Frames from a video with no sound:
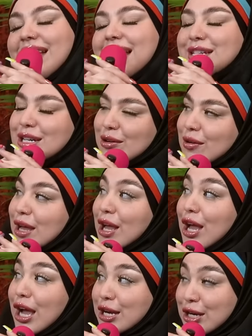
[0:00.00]
Okay, so
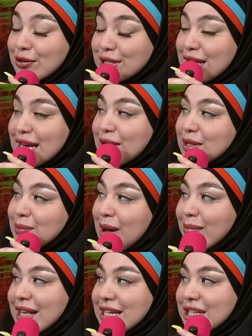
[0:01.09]
a new study was
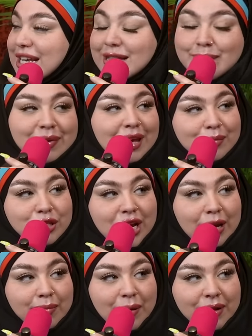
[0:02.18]
published in the
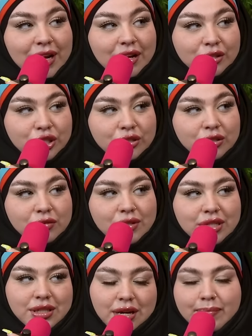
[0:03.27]
BMJ Public Health Journal,
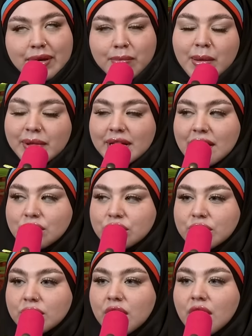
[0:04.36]
which okay. is like a big public health
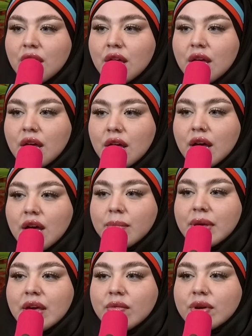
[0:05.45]
journal. Mm-hmm.
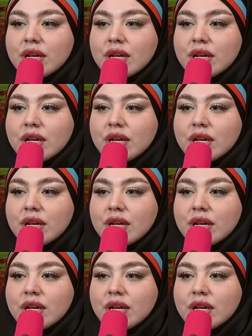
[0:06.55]
Um, it